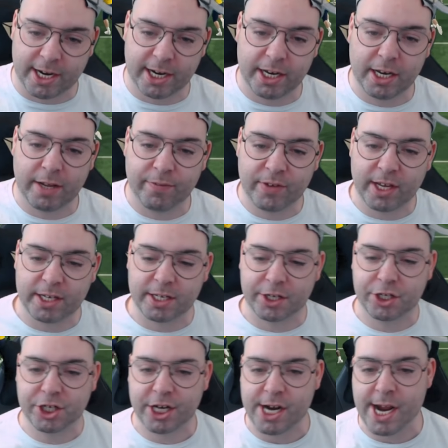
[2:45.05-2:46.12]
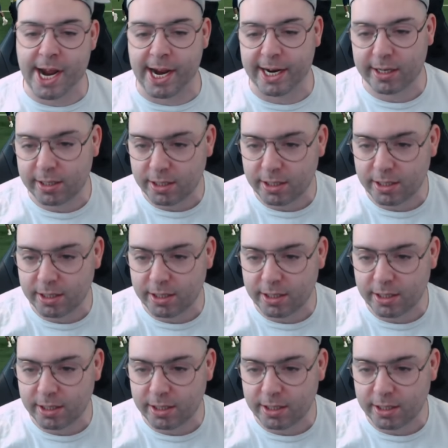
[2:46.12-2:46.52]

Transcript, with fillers: I didn't even get the check.